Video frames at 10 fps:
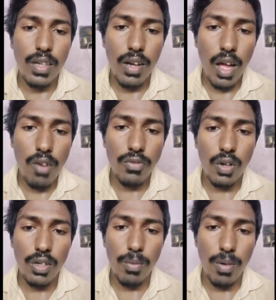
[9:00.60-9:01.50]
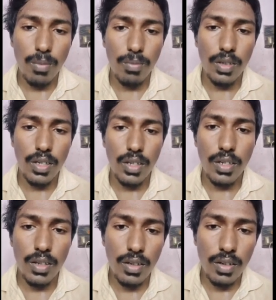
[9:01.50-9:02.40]
Law of total probability.
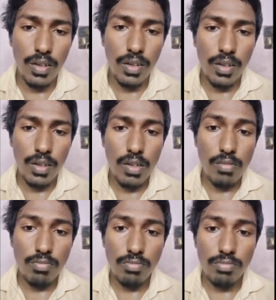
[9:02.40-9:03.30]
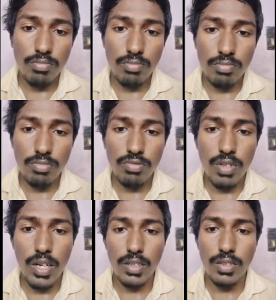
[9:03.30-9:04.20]

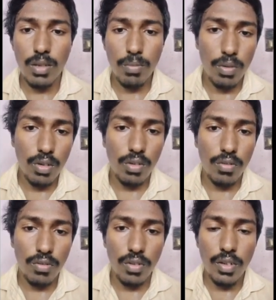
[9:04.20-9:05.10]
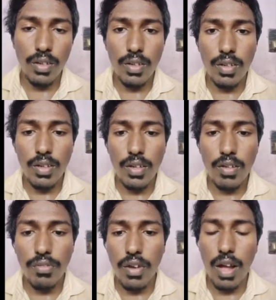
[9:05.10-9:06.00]
For example,
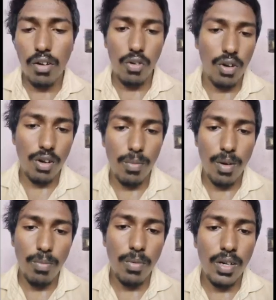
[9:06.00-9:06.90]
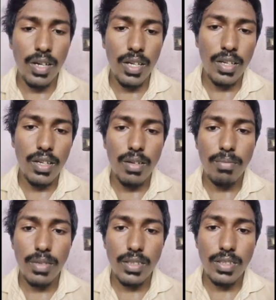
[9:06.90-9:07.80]
if we have total probability,
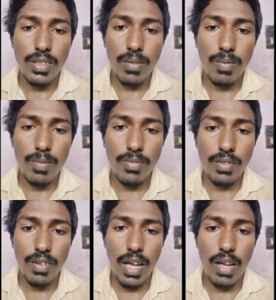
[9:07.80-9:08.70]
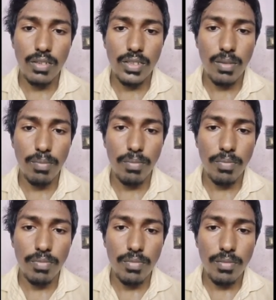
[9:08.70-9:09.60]
means we have some
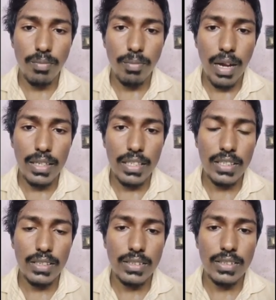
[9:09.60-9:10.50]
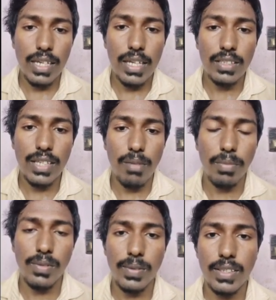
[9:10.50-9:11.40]
partitions like
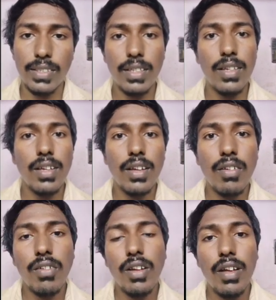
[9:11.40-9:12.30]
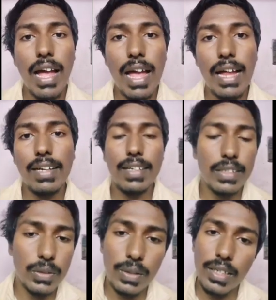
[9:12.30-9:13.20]
sample space. I
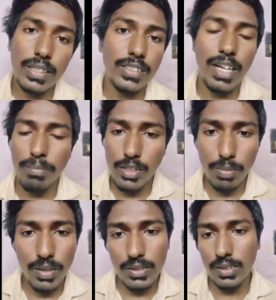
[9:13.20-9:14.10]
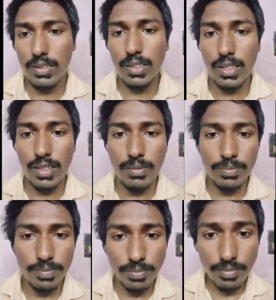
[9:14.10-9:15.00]
already told that sample space is
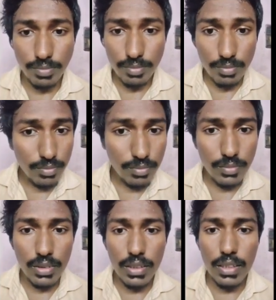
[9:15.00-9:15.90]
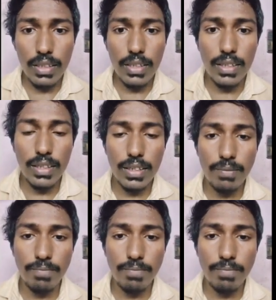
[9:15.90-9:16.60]
that